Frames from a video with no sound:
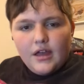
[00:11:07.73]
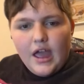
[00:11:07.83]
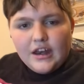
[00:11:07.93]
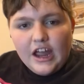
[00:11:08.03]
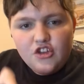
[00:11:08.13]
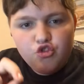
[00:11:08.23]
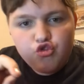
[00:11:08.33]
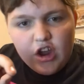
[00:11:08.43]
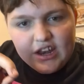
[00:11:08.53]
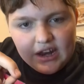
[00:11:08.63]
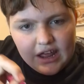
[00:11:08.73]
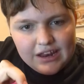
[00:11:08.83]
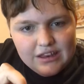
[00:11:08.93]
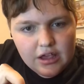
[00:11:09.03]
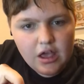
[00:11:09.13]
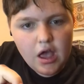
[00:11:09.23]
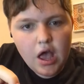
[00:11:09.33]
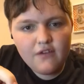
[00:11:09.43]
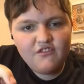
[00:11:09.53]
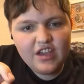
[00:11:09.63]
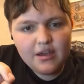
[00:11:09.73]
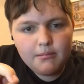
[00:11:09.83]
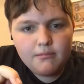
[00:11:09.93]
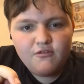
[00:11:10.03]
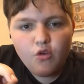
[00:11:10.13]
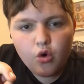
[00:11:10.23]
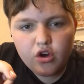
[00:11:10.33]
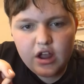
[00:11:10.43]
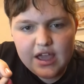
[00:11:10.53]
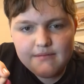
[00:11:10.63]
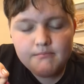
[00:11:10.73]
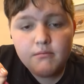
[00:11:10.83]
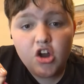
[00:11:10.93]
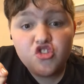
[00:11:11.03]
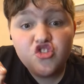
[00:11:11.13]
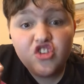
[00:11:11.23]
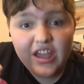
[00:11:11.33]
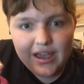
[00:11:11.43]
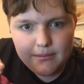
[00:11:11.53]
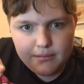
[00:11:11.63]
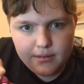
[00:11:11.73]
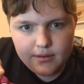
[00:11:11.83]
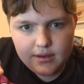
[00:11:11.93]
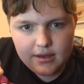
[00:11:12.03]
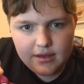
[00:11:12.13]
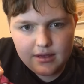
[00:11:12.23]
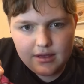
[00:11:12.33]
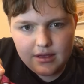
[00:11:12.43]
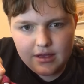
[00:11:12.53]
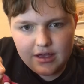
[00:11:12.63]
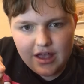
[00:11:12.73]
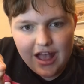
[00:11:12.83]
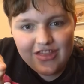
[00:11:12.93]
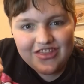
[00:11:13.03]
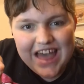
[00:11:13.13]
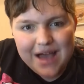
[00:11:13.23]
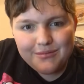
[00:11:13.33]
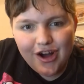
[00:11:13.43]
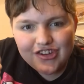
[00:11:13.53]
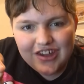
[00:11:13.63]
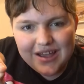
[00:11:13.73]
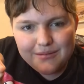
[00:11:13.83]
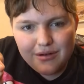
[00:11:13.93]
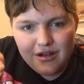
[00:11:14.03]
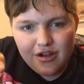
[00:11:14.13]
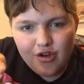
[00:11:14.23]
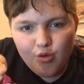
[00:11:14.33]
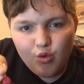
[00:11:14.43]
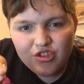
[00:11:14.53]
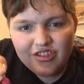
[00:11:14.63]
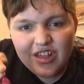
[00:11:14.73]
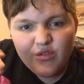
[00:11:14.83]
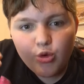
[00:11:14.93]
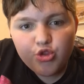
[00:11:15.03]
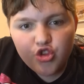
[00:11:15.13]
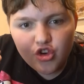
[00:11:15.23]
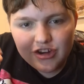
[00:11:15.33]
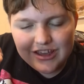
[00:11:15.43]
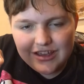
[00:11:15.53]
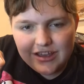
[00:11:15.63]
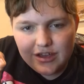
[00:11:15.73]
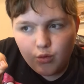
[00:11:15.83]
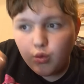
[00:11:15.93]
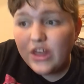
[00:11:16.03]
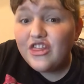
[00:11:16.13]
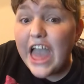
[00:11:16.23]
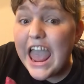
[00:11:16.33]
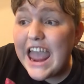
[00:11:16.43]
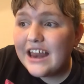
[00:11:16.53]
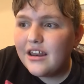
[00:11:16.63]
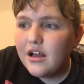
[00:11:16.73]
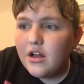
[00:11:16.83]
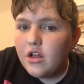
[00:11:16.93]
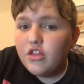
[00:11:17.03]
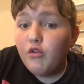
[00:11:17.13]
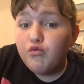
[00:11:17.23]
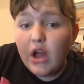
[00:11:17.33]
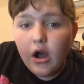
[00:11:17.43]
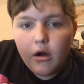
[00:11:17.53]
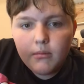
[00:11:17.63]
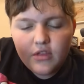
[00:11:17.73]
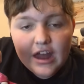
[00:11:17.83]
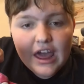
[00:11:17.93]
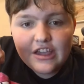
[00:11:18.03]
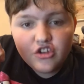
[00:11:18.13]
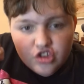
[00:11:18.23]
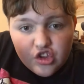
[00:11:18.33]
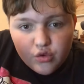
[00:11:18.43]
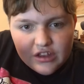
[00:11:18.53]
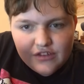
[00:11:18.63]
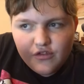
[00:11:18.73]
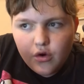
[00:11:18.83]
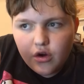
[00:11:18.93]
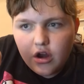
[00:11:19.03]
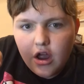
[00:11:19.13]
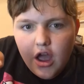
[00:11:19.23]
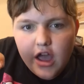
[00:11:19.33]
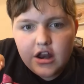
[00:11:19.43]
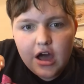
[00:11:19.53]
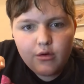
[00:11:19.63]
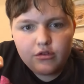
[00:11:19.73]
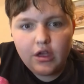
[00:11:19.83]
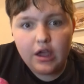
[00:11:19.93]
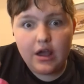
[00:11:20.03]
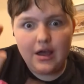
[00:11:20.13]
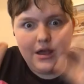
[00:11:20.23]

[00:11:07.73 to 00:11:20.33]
and I traded it for a Machamp. And that Machamp was level 30. Within the realm that I could use it for. And I was like,